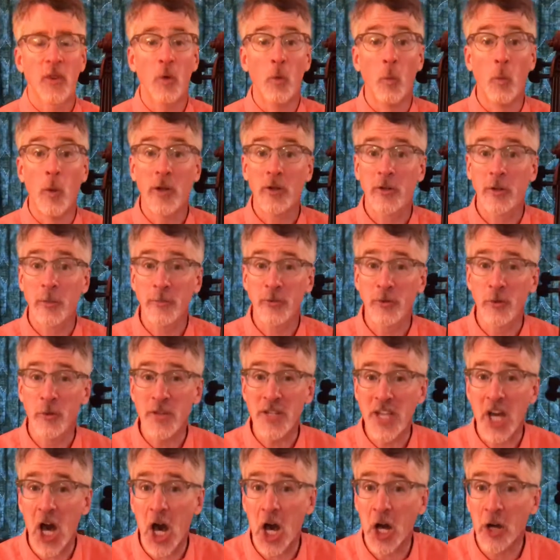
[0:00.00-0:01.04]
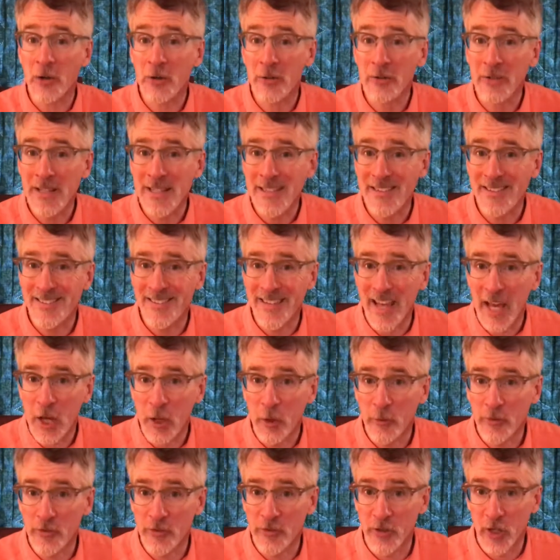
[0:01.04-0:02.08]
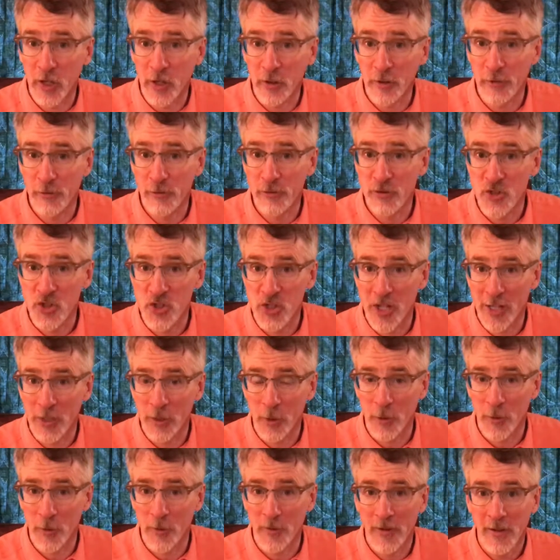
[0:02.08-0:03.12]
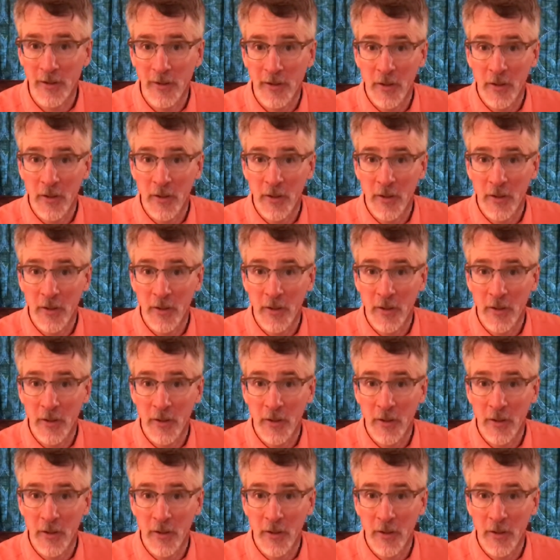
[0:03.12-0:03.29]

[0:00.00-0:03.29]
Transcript: Welcome to the ugly sounds of cello.